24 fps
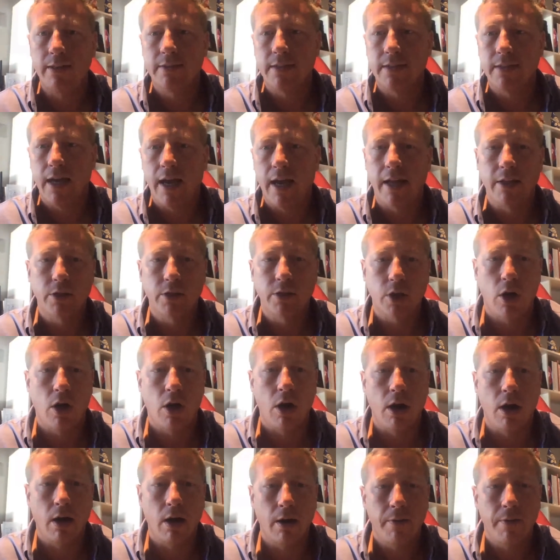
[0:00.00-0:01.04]
The warning
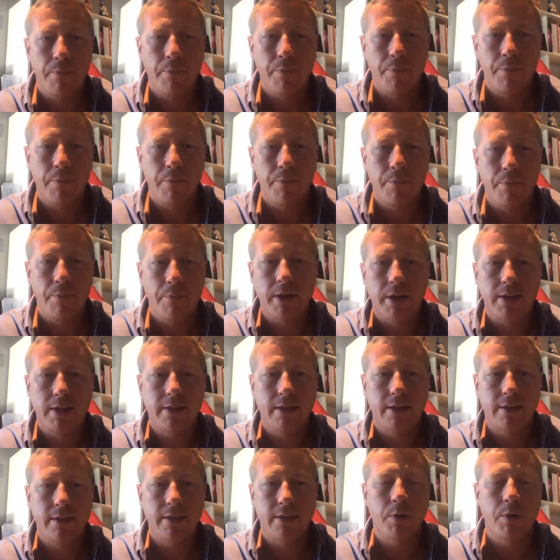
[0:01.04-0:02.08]
signs are,
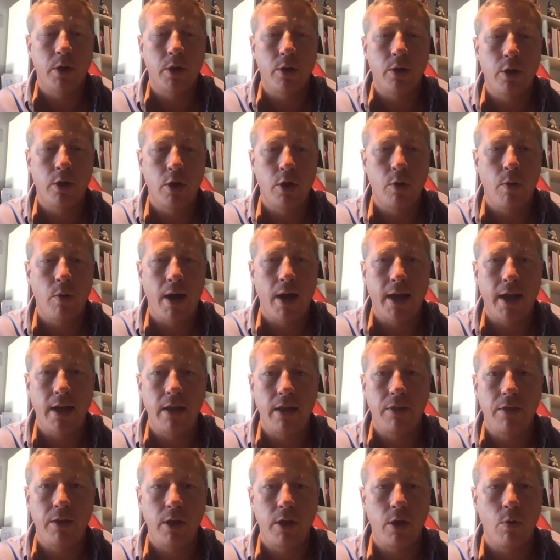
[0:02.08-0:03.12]
well, this system can
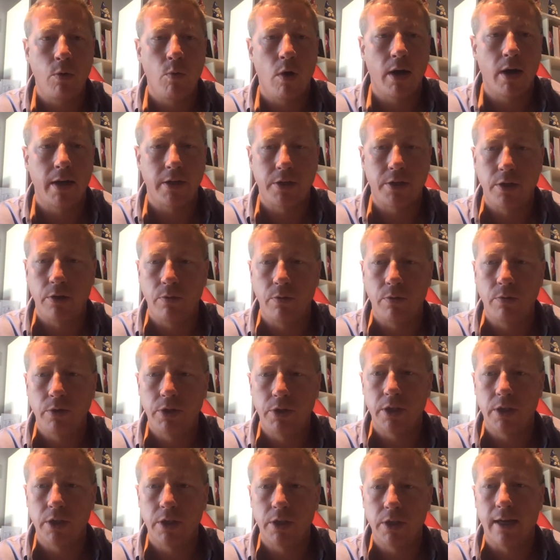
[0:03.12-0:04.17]
do anything you want
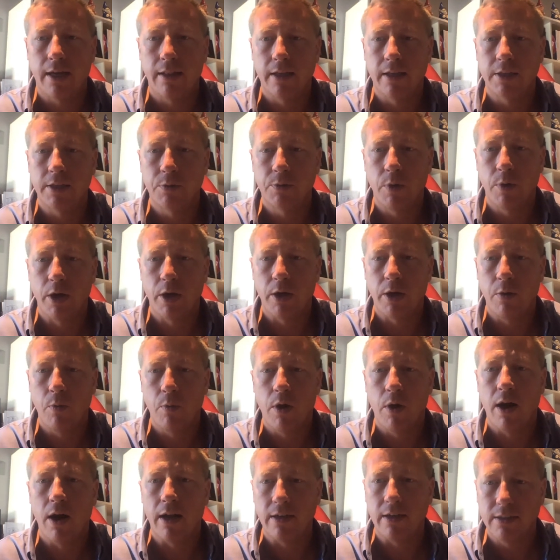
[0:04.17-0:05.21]
it to, just tell
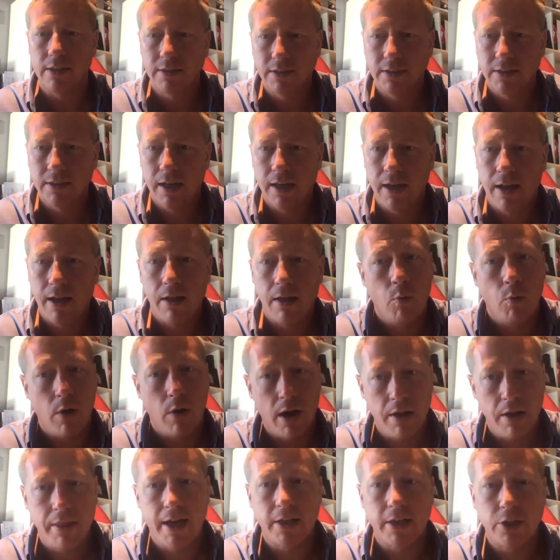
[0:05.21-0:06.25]
us what you want.
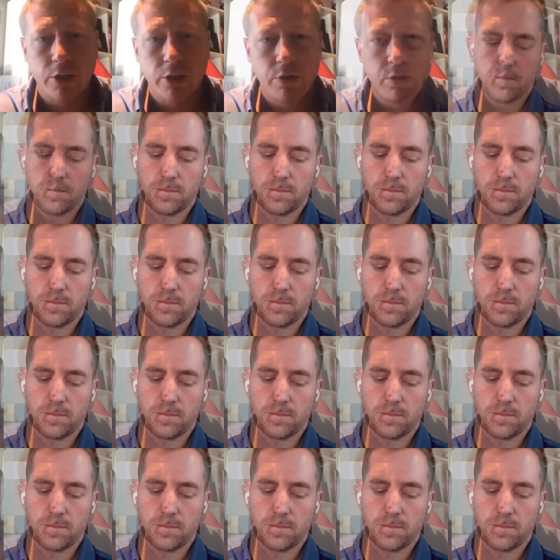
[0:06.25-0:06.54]
While